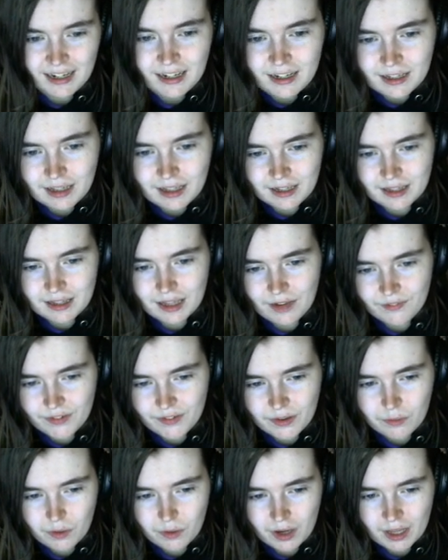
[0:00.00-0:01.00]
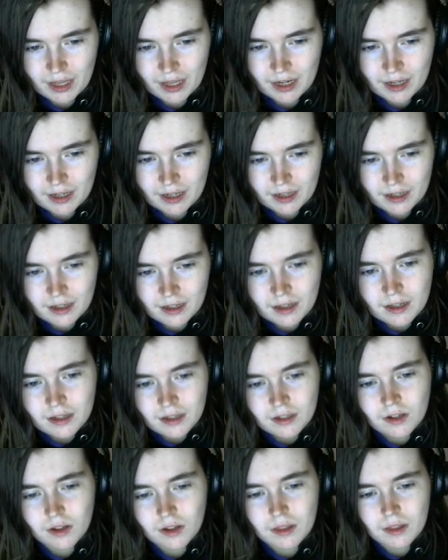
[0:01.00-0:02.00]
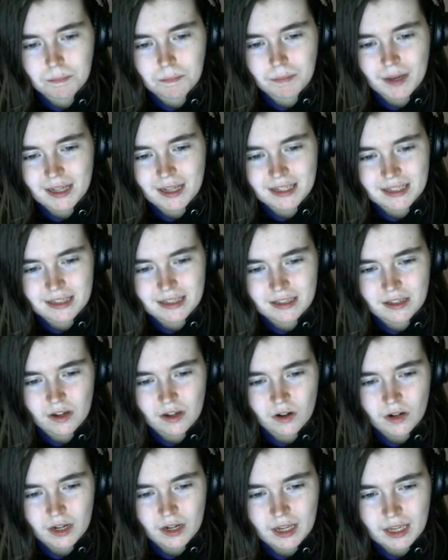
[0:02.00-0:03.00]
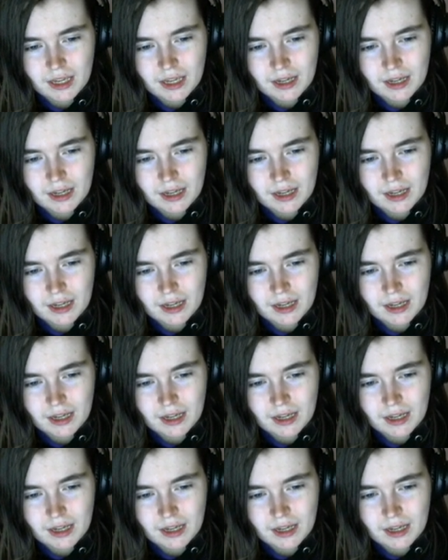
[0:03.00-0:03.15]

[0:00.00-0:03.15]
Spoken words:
That's everyone. You're the best, Yuri.